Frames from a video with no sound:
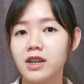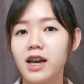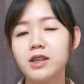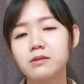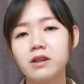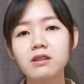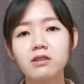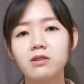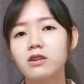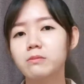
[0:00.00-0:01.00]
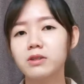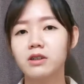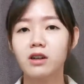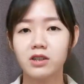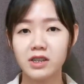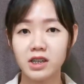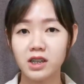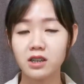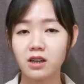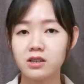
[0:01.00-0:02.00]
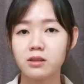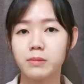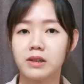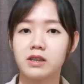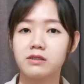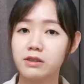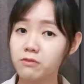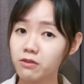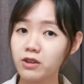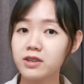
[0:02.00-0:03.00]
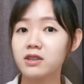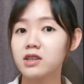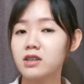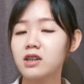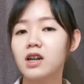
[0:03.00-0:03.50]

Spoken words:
As we all know, operant conditioning talks about the reinforcer,